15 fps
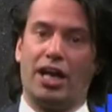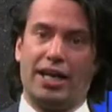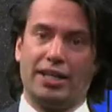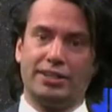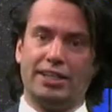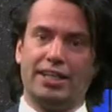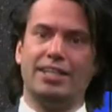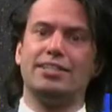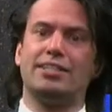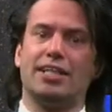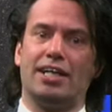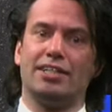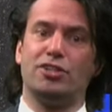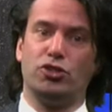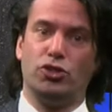lengths
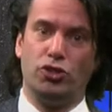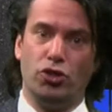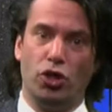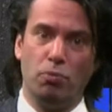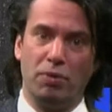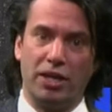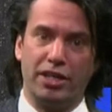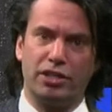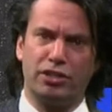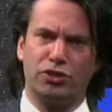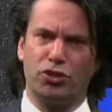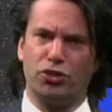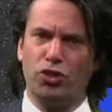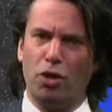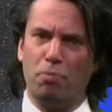inside the dope layer,
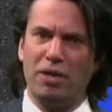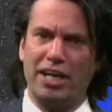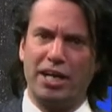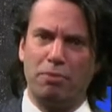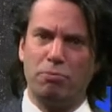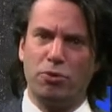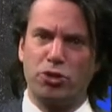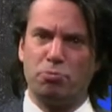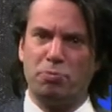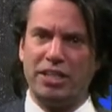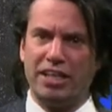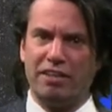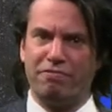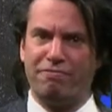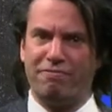the dope layer must
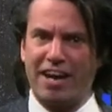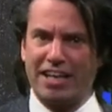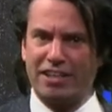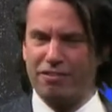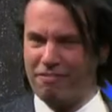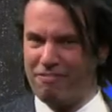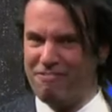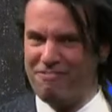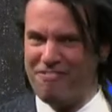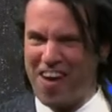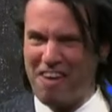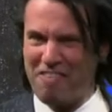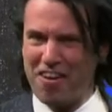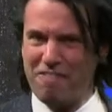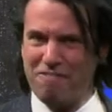be in fact
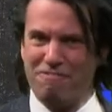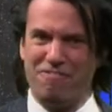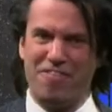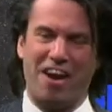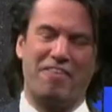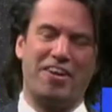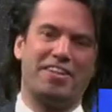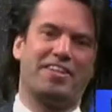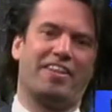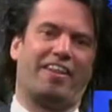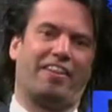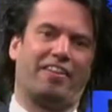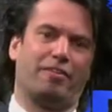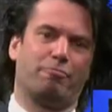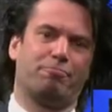very, very
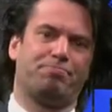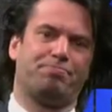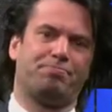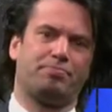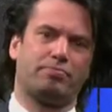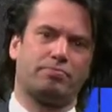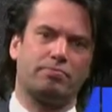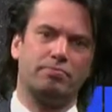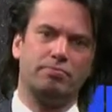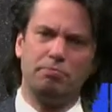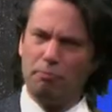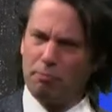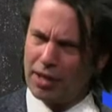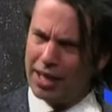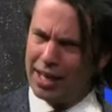thin.
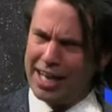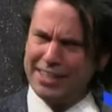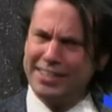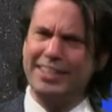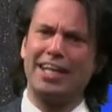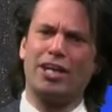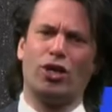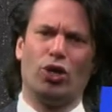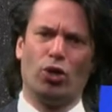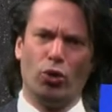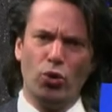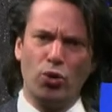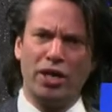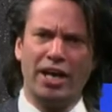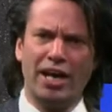Let's take a
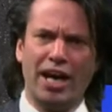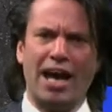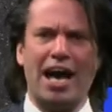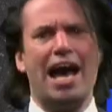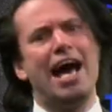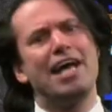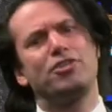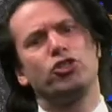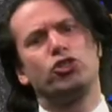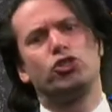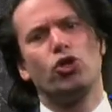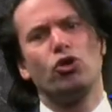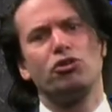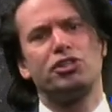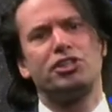look at a
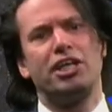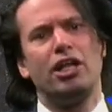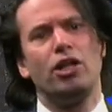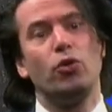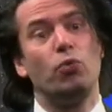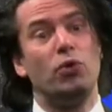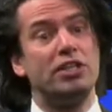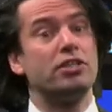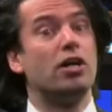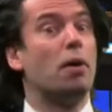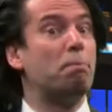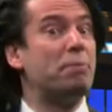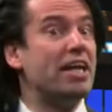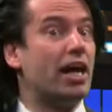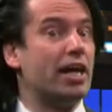solar cell with a
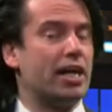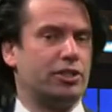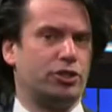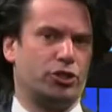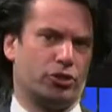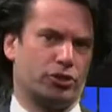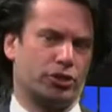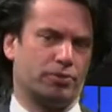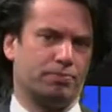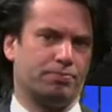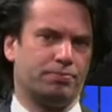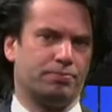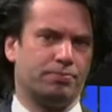PIN junction.